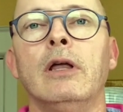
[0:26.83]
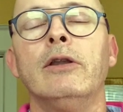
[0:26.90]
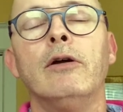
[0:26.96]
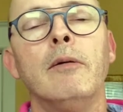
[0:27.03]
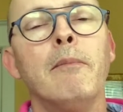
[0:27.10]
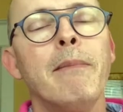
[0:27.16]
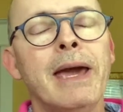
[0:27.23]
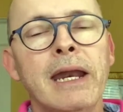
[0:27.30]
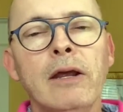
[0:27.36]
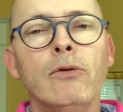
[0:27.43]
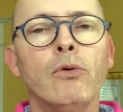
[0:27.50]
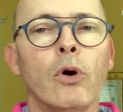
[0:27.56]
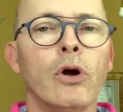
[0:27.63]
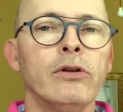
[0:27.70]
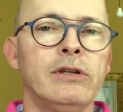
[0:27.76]
There are many
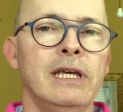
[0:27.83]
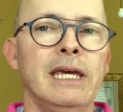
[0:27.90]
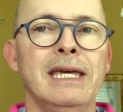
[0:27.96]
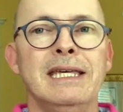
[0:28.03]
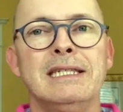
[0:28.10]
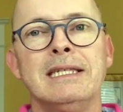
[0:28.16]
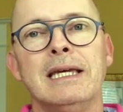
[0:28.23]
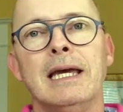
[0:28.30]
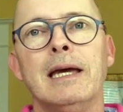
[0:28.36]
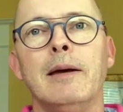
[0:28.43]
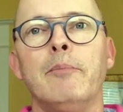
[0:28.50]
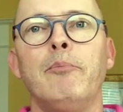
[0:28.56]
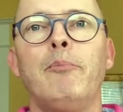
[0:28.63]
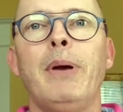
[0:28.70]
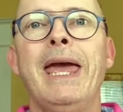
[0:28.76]
royalties
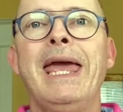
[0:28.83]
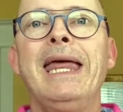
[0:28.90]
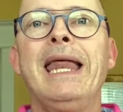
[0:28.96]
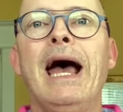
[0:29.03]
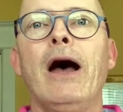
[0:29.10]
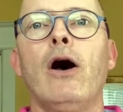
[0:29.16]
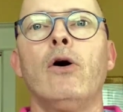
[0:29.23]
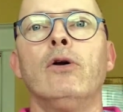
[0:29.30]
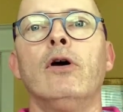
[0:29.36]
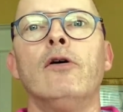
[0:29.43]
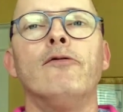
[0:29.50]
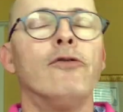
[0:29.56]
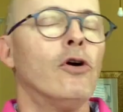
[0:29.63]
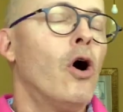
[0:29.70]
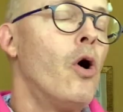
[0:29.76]
paid out
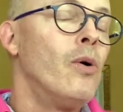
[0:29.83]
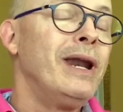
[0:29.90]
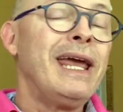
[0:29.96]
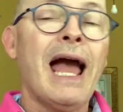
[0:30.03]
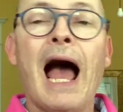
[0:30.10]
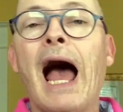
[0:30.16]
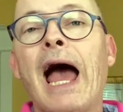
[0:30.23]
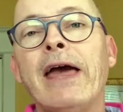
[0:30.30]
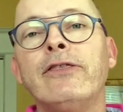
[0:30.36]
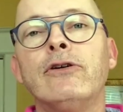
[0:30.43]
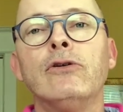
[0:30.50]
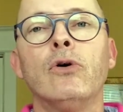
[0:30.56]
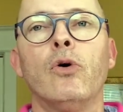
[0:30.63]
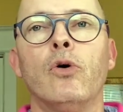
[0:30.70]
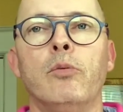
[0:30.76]
for owning
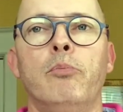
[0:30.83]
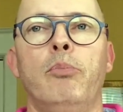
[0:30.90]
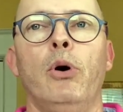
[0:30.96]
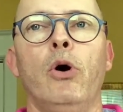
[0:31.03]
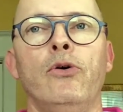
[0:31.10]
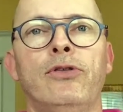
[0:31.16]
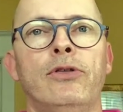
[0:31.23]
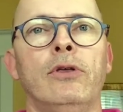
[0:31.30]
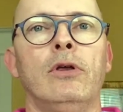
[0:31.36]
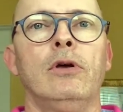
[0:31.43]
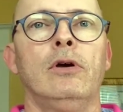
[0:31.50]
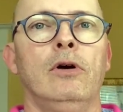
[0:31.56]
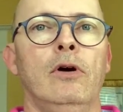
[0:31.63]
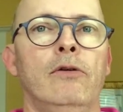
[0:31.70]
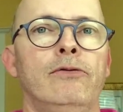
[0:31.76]
either or both
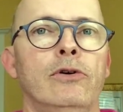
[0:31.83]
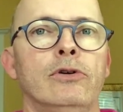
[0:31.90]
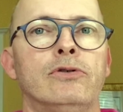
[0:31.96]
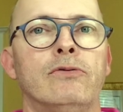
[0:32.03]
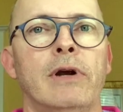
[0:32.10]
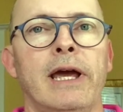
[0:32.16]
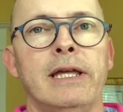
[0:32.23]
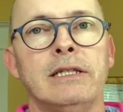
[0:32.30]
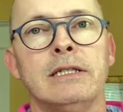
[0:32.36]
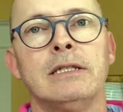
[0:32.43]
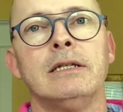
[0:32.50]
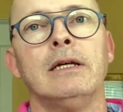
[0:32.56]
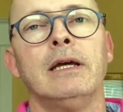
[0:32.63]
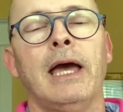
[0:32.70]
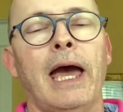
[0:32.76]
of those rights.
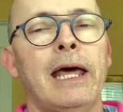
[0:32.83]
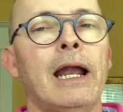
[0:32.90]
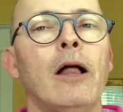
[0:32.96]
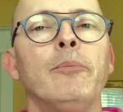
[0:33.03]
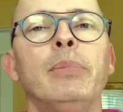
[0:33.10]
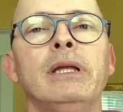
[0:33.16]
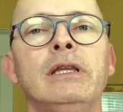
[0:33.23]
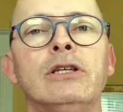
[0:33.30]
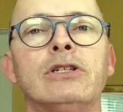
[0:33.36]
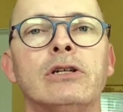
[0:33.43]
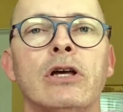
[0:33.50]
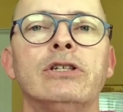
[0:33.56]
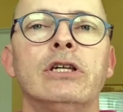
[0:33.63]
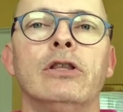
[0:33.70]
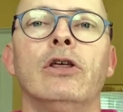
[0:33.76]
And I'll be
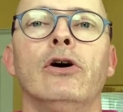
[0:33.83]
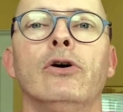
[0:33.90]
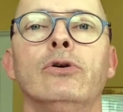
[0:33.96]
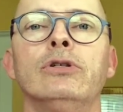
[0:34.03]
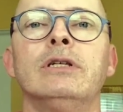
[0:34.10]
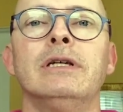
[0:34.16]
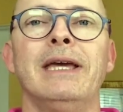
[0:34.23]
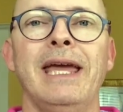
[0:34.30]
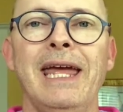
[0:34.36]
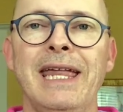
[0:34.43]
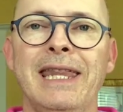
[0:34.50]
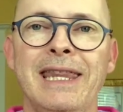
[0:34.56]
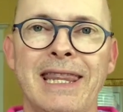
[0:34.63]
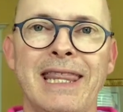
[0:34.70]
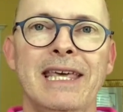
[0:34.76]
discussing those
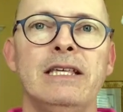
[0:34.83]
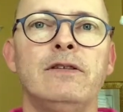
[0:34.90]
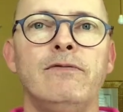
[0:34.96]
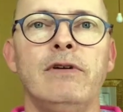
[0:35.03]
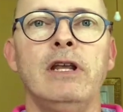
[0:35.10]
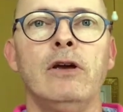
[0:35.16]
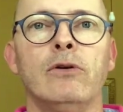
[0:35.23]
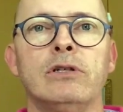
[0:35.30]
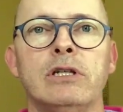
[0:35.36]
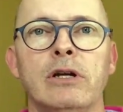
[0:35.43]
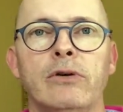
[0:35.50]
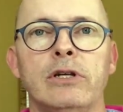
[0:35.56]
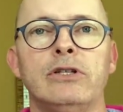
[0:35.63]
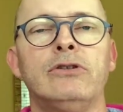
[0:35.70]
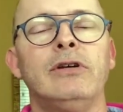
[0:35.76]
in this video
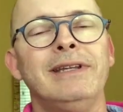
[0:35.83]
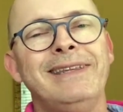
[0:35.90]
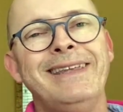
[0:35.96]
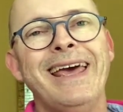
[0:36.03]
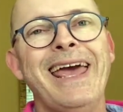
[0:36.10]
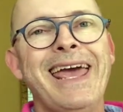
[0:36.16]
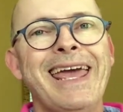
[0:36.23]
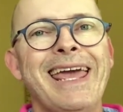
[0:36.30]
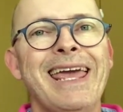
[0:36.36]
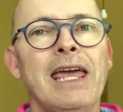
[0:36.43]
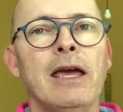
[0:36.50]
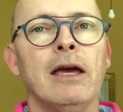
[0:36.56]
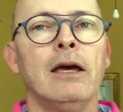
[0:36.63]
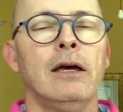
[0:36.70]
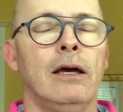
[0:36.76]
series.
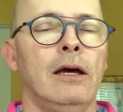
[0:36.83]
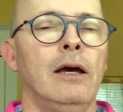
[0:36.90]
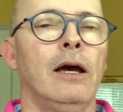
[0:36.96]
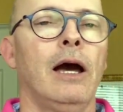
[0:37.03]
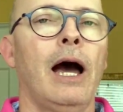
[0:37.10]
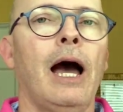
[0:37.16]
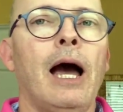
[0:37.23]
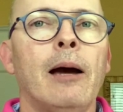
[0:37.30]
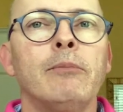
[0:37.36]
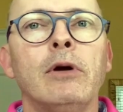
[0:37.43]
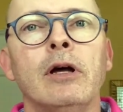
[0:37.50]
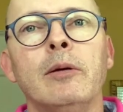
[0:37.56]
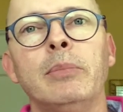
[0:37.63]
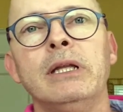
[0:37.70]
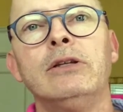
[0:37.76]
Today, I'm
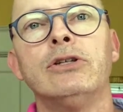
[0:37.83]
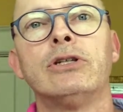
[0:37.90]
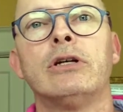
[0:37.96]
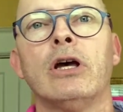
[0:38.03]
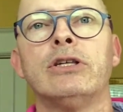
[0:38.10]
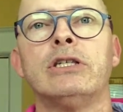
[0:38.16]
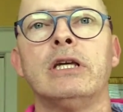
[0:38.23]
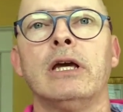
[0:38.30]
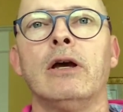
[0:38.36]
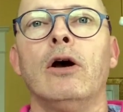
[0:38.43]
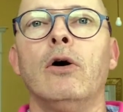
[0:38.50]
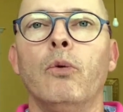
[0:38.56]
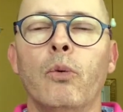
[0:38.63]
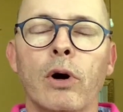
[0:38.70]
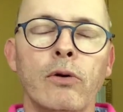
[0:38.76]
going to be discussing
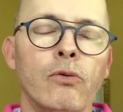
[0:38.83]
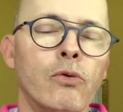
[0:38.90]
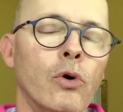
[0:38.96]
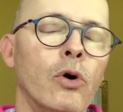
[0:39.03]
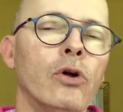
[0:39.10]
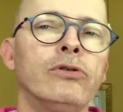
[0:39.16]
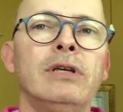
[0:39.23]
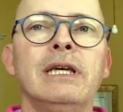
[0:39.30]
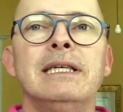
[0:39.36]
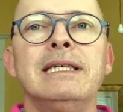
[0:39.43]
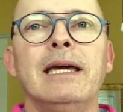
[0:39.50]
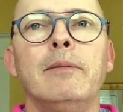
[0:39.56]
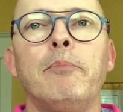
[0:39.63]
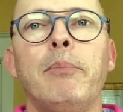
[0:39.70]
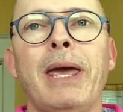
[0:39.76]
what royalties
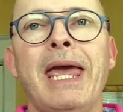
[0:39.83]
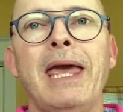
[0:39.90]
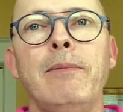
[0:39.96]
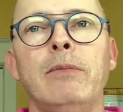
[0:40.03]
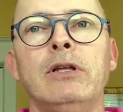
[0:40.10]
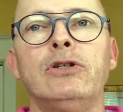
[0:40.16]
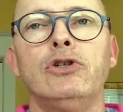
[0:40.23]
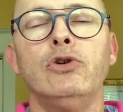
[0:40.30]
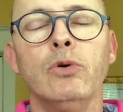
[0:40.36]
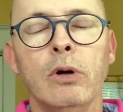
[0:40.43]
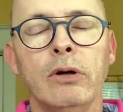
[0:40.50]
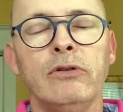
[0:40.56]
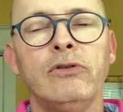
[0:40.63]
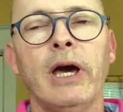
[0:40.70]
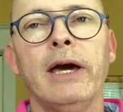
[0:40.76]
and payments you
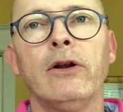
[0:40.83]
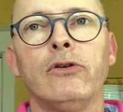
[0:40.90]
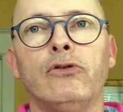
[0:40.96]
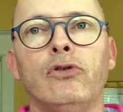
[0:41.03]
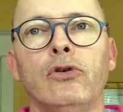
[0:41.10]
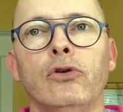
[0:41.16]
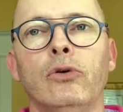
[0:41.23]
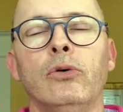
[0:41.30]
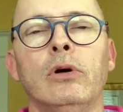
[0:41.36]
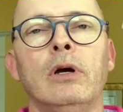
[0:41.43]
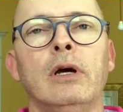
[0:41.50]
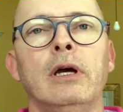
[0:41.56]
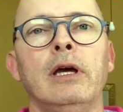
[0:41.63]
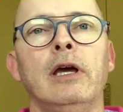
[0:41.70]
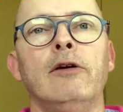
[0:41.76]
are entitled to
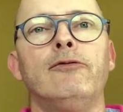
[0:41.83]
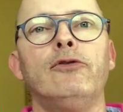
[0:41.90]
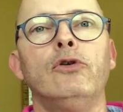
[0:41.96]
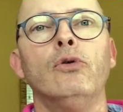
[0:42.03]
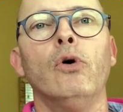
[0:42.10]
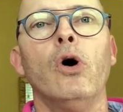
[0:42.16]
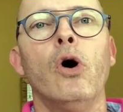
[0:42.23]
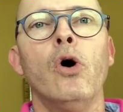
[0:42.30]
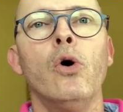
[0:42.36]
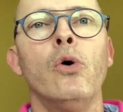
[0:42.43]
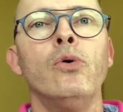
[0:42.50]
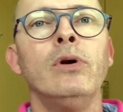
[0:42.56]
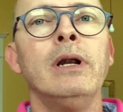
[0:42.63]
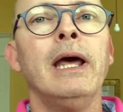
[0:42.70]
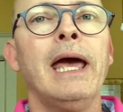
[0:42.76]
if you
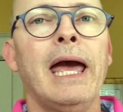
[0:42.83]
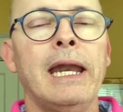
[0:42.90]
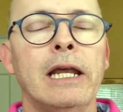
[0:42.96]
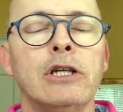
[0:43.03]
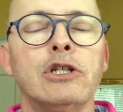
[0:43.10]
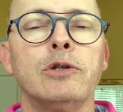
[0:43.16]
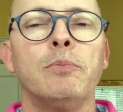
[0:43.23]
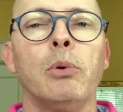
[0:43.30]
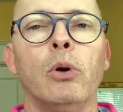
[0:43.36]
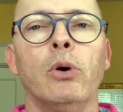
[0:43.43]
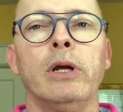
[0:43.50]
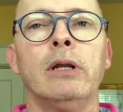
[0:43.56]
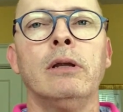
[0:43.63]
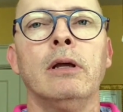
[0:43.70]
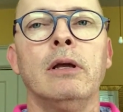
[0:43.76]
own and
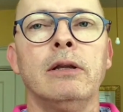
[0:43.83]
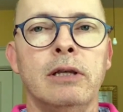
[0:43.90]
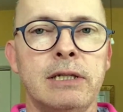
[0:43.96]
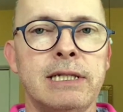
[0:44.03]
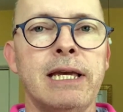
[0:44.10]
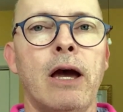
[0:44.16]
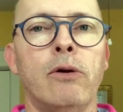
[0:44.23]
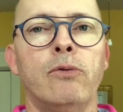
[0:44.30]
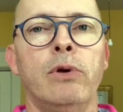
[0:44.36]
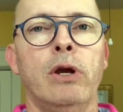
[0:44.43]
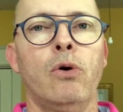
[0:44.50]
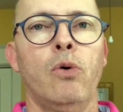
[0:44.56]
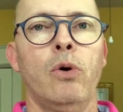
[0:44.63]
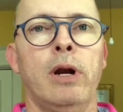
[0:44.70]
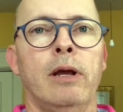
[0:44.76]
exploit the sound
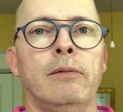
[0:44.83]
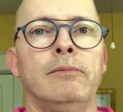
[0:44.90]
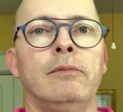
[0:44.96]
recording.